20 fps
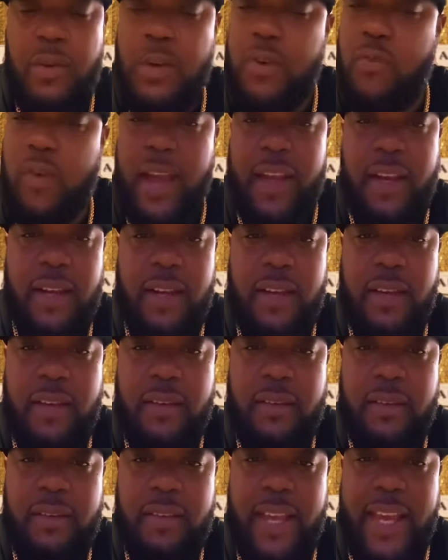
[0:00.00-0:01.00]
We created it.
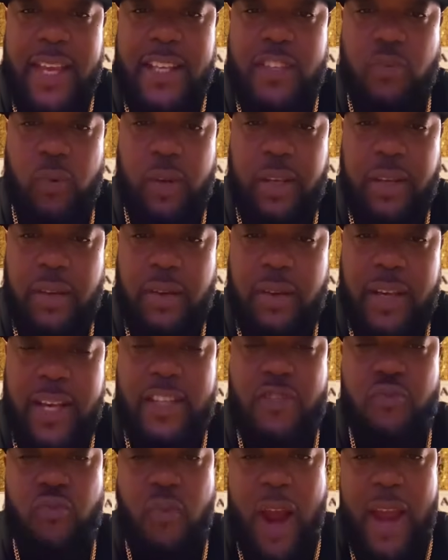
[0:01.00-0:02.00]
Israel,
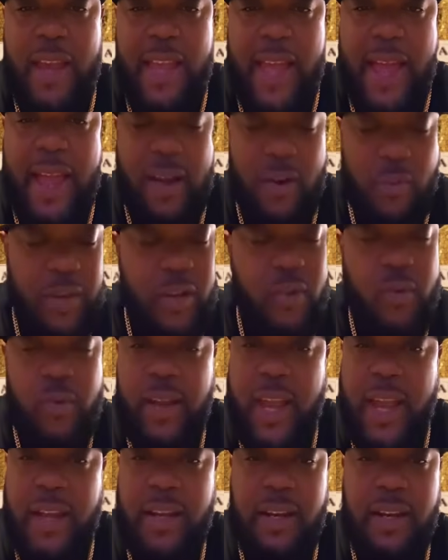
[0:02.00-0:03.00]
we
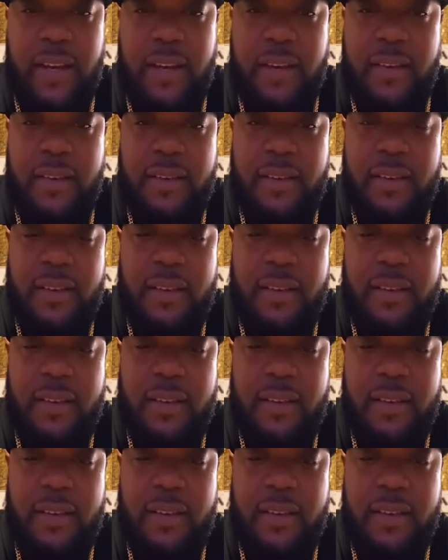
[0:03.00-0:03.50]
created it.